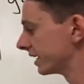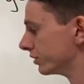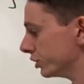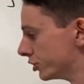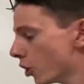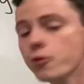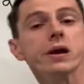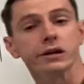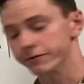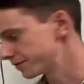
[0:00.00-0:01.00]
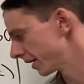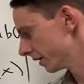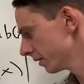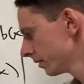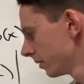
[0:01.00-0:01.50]
in the domain of
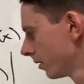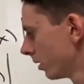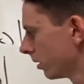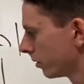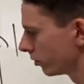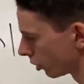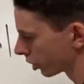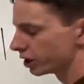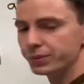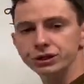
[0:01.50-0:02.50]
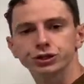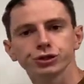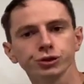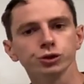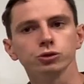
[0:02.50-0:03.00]
theta are gonna be
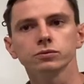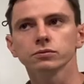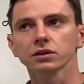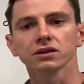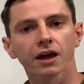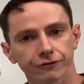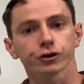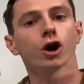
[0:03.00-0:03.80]
two left